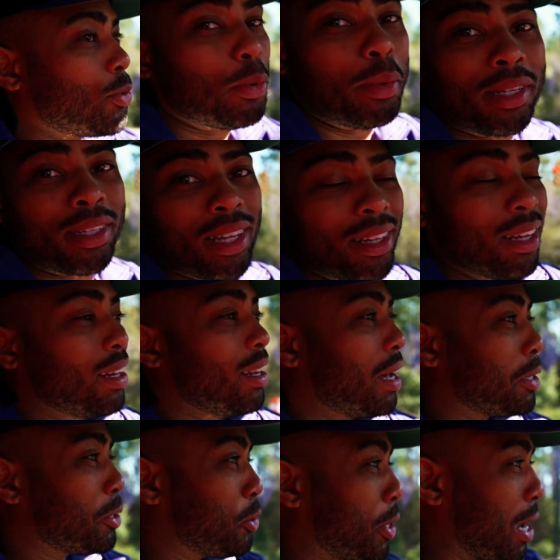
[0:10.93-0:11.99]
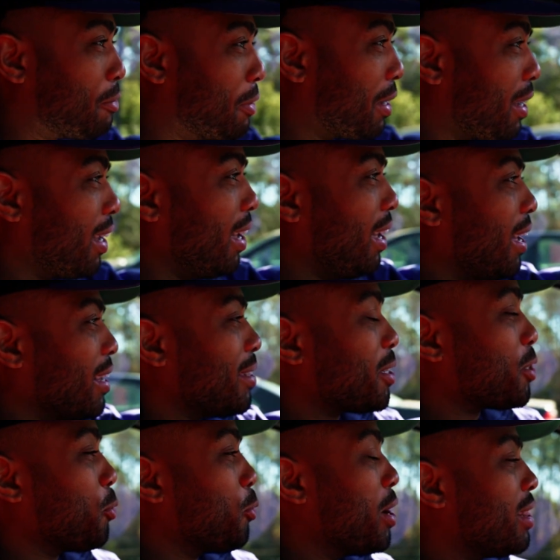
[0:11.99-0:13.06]
we be sitting in the hell of traffic. So that's
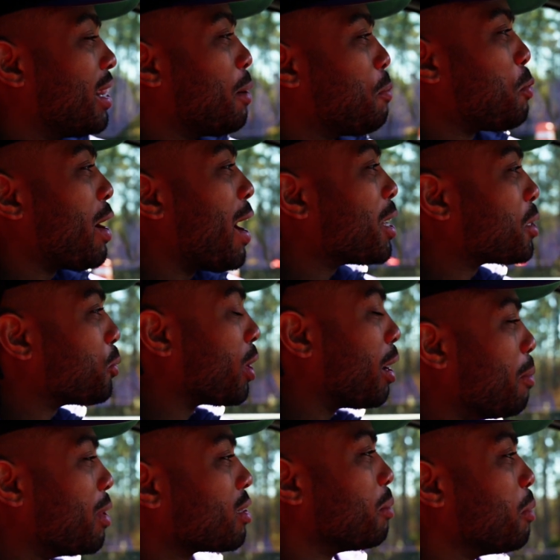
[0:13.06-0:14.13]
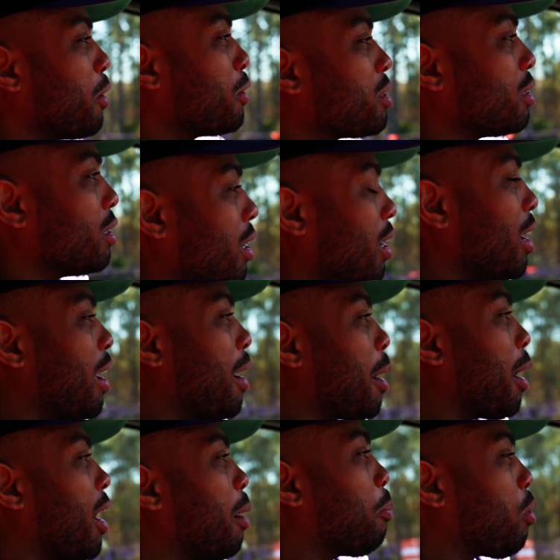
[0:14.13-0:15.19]
the one thing people ask me what I miss the most.
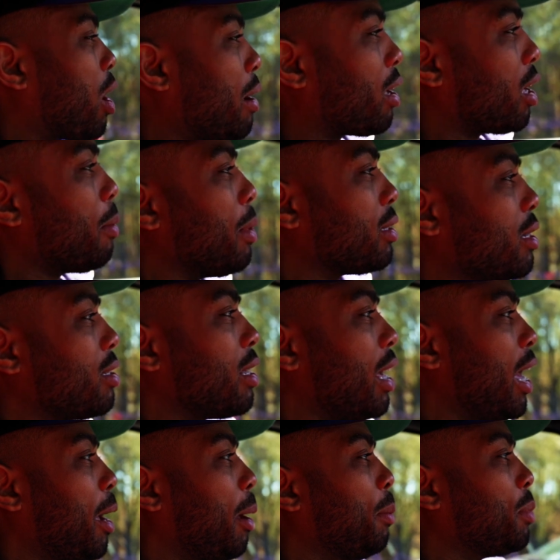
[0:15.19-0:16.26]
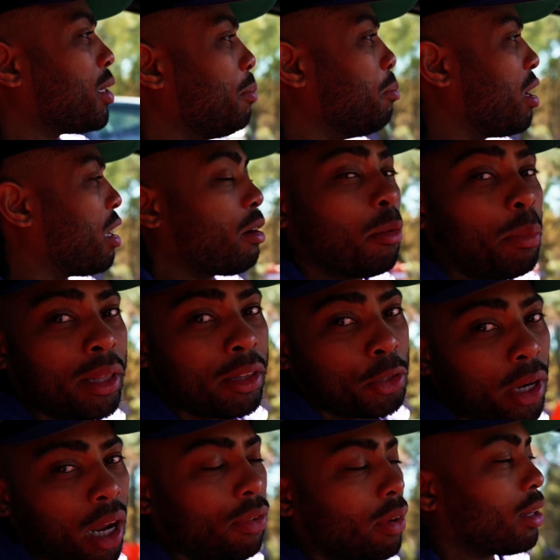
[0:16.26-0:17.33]
Probably coming to these games and being able to beat the
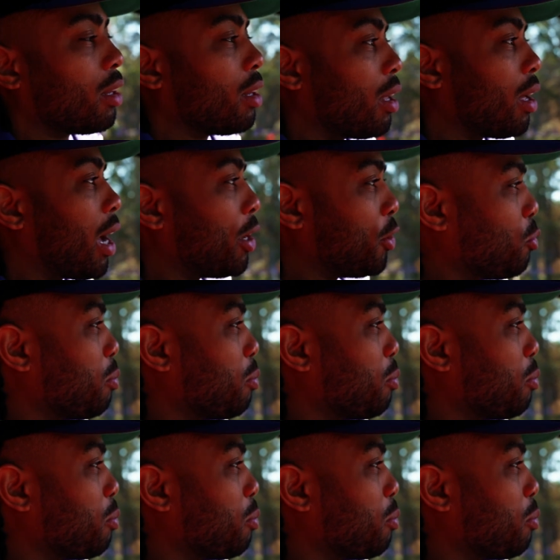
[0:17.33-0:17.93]
traffic. I do